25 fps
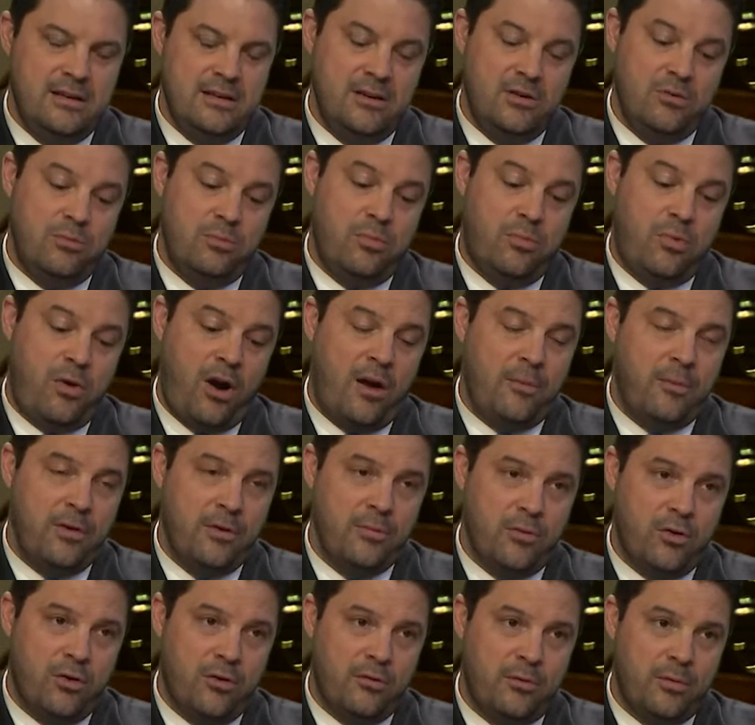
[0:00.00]
know probably
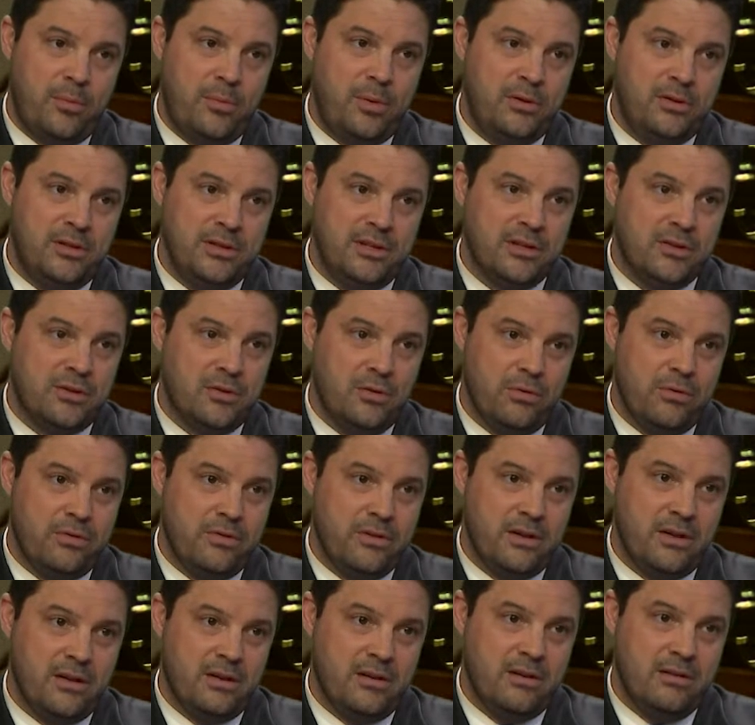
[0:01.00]
more of a political
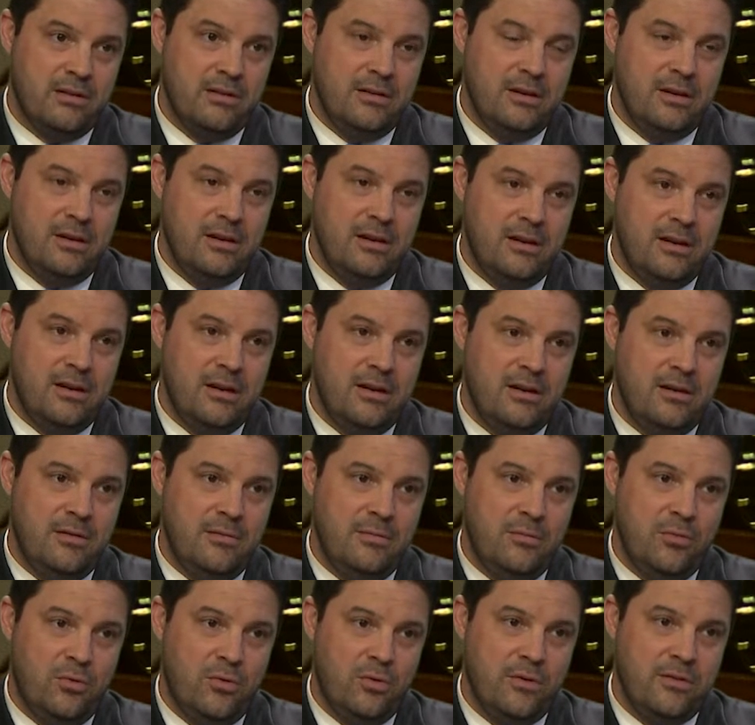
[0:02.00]
thing uh,
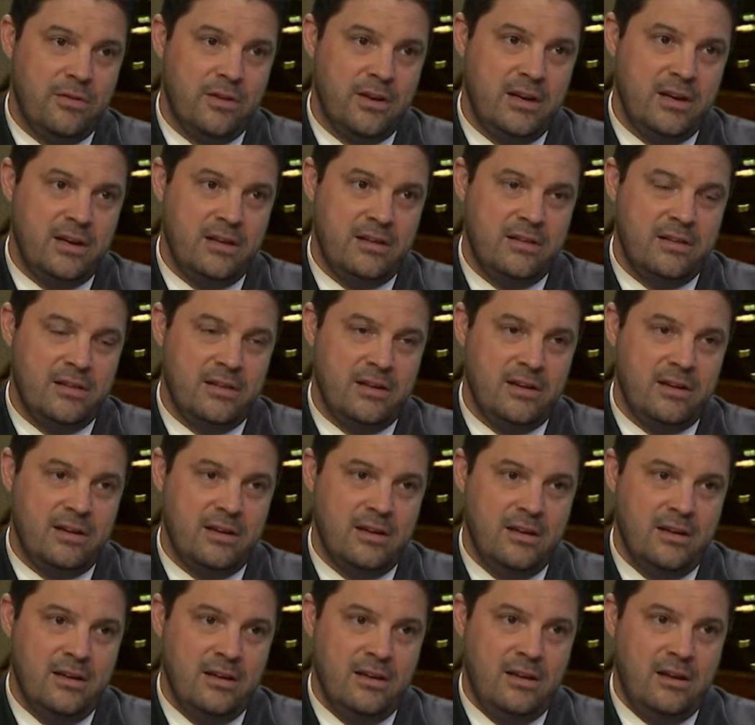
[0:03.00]
more than anything
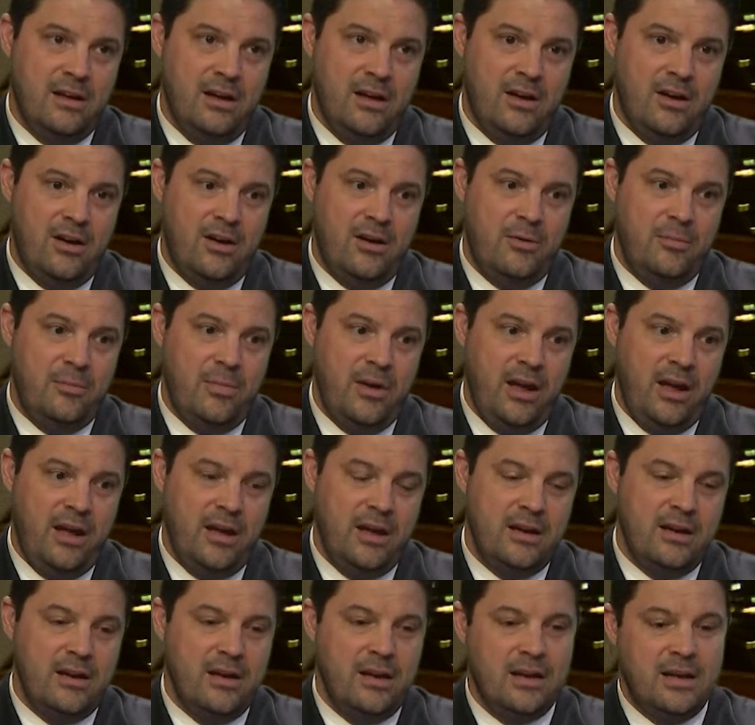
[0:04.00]
um,
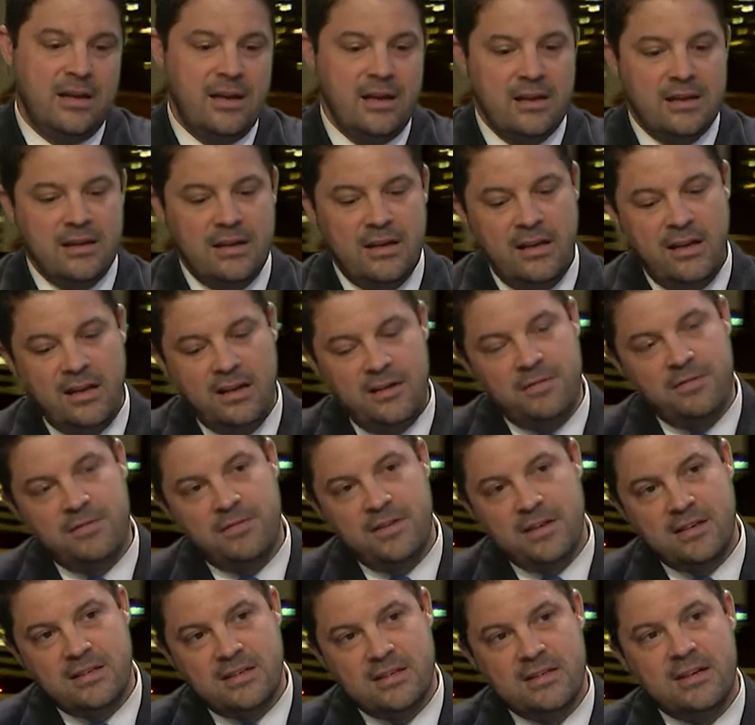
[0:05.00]
and again if
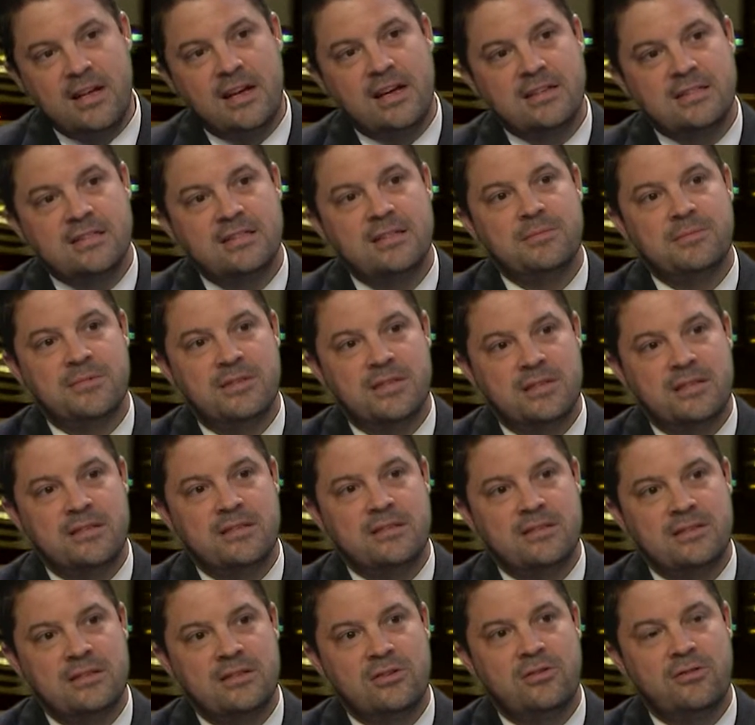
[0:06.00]
they did ask them to
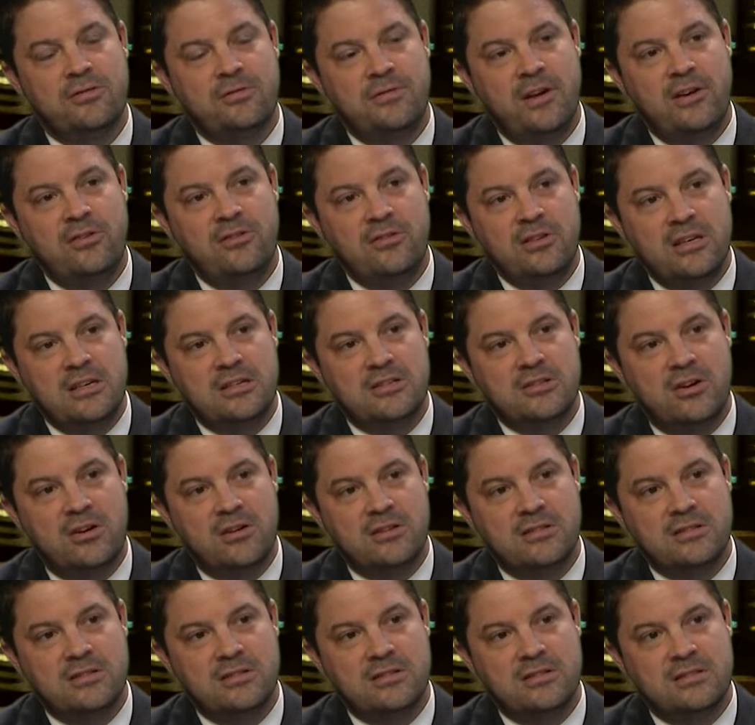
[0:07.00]
consider felony
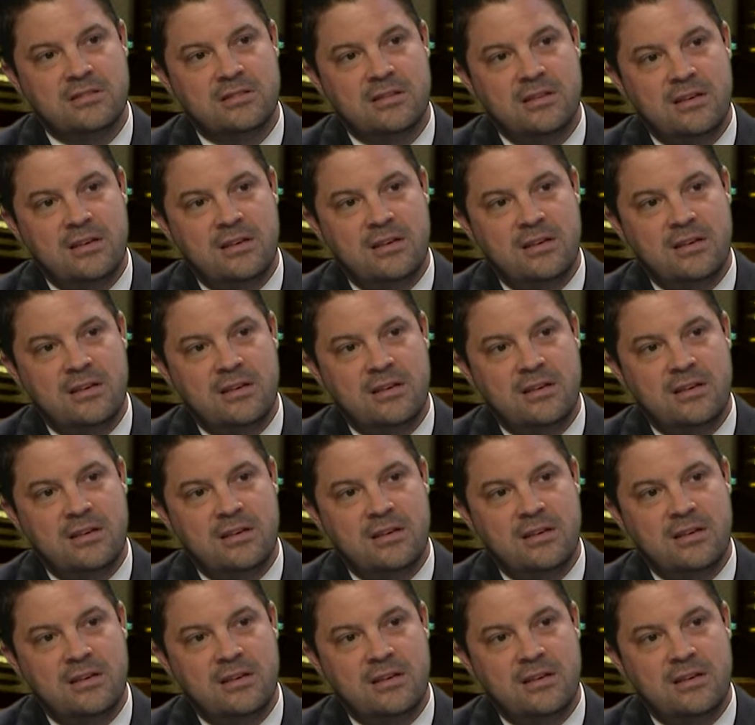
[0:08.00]
charges